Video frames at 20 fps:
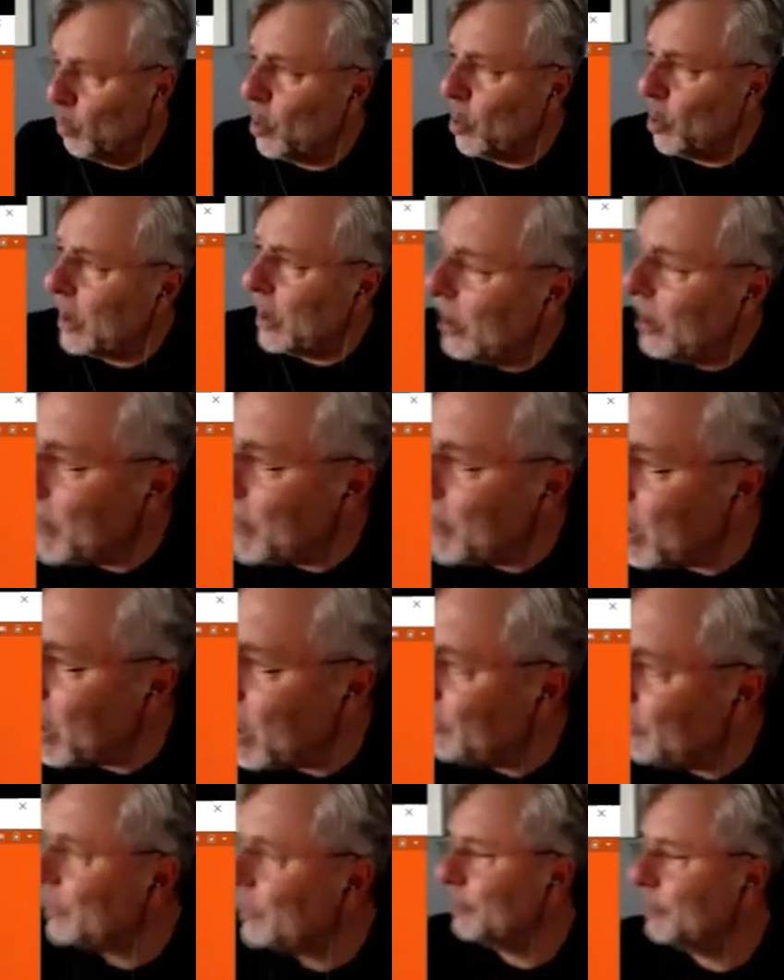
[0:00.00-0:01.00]
more
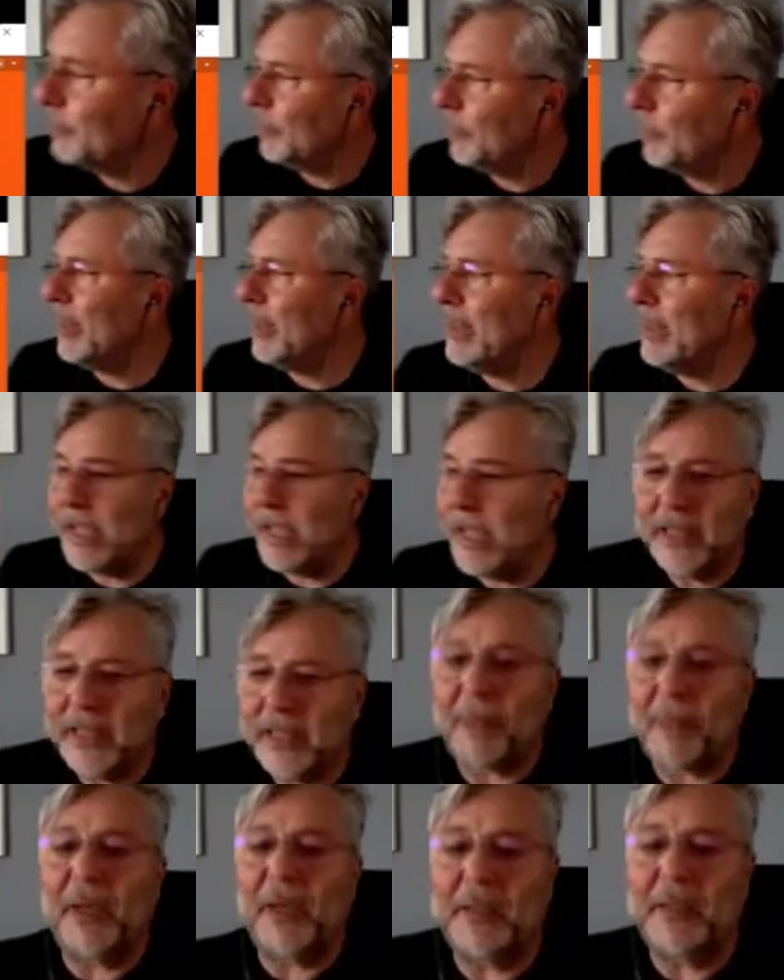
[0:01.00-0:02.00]
about
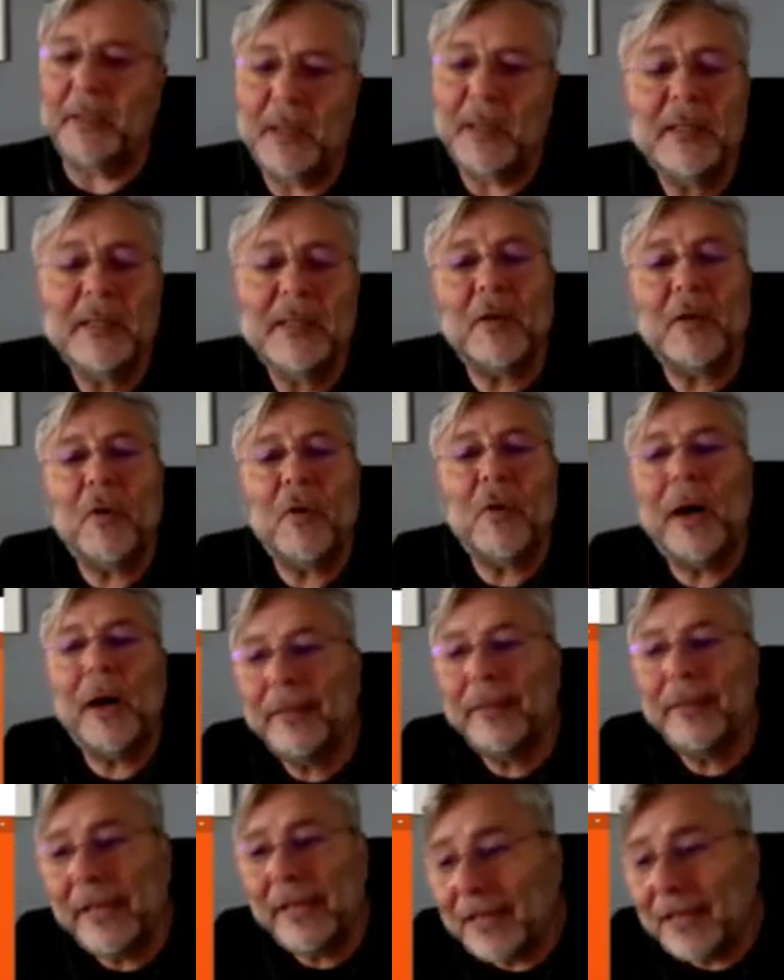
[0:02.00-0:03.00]
database.
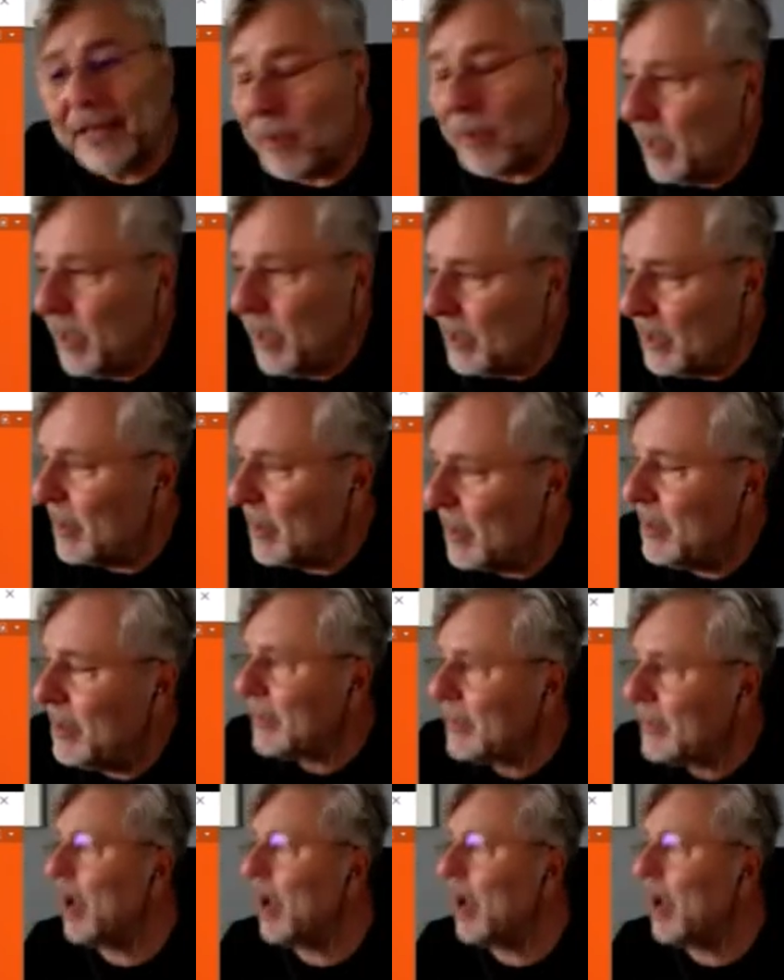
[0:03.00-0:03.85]
So a database,